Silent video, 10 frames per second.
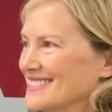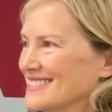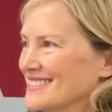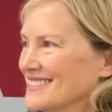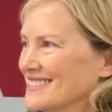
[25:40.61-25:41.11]

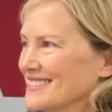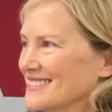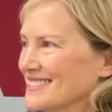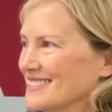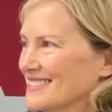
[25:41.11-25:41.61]

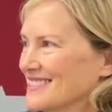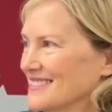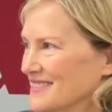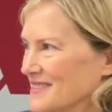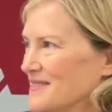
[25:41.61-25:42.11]

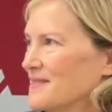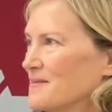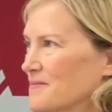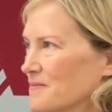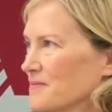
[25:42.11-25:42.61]

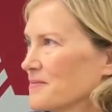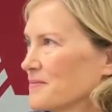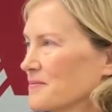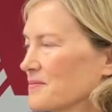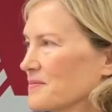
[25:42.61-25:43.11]

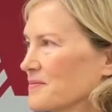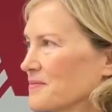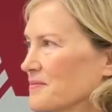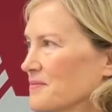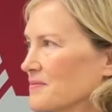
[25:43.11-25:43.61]

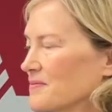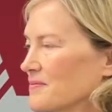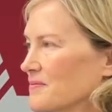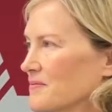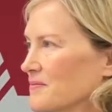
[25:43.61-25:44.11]

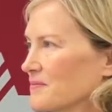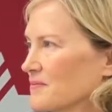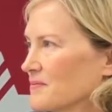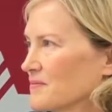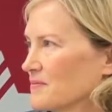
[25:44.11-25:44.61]

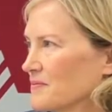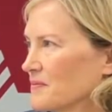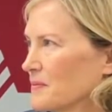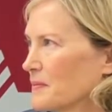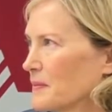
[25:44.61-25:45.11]

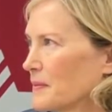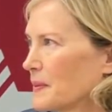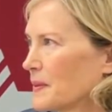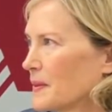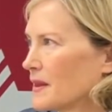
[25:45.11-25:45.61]

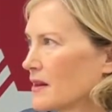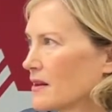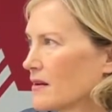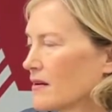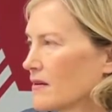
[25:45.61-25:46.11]

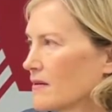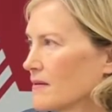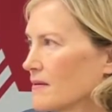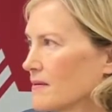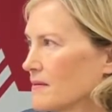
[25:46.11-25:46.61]

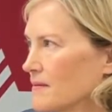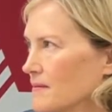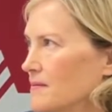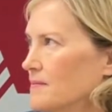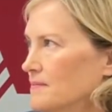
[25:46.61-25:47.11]

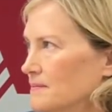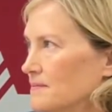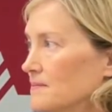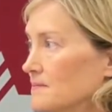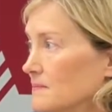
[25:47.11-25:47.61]

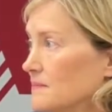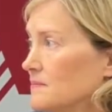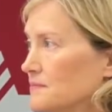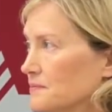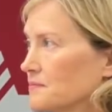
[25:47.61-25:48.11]

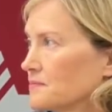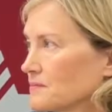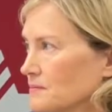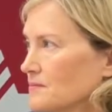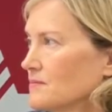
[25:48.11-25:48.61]
(not speaking)